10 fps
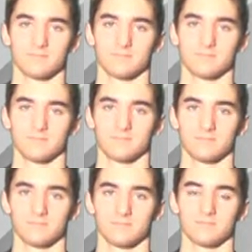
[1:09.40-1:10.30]

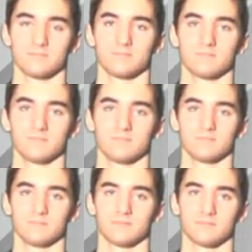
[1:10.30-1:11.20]

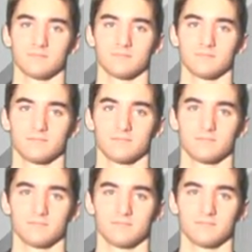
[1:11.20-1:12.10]

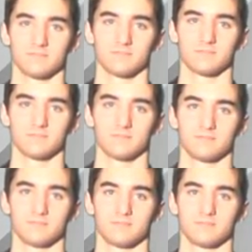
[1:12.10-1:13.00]

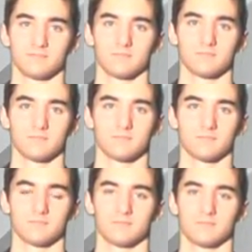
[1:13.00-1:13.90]

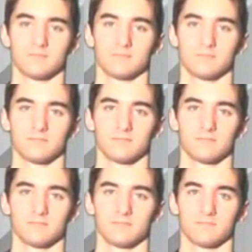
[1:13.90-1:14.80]

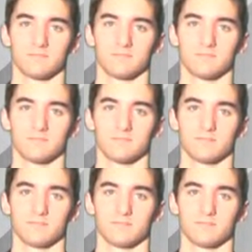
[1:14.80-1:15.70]

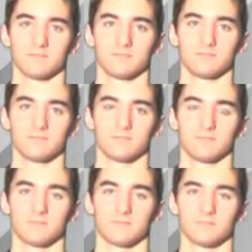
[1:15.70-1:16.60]

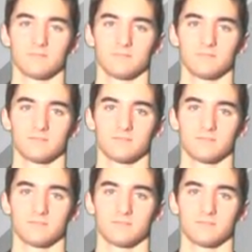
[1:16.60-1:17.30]
This person isn't speaking.